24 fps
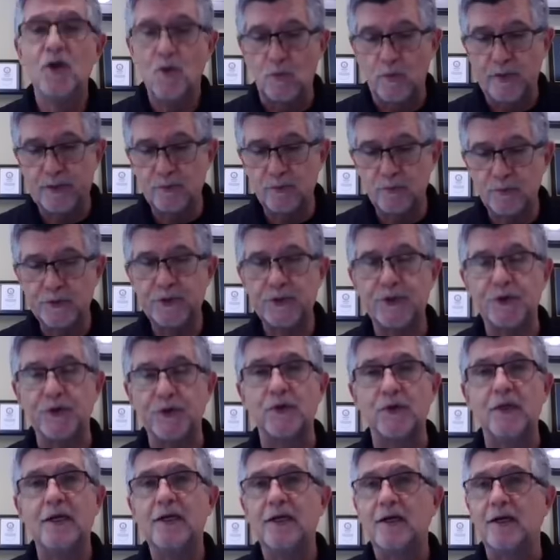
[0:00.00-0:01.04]
we will
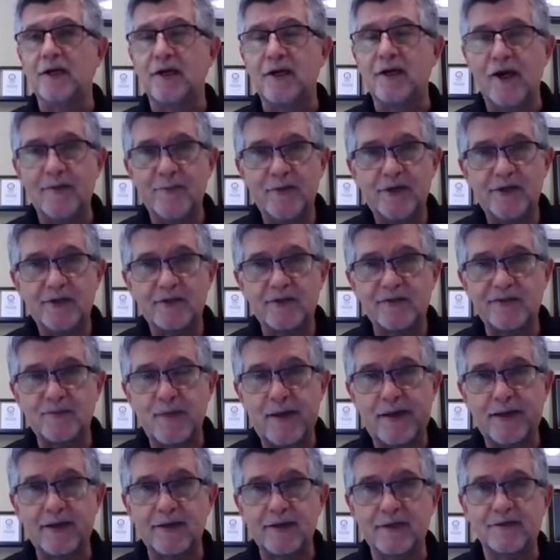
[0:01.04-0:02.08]
do a comprehensive
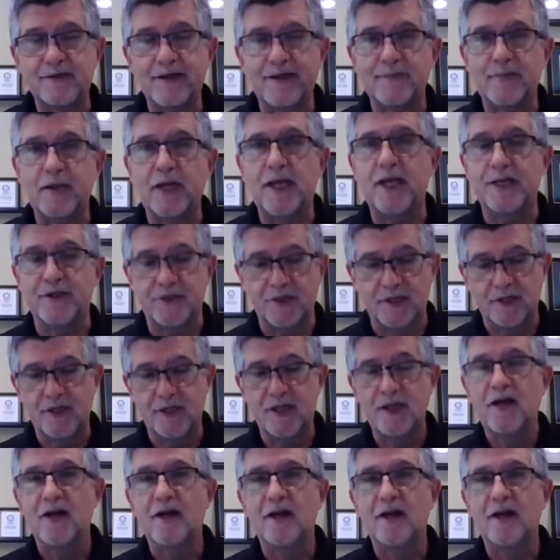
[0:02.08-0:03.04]
spinal examination,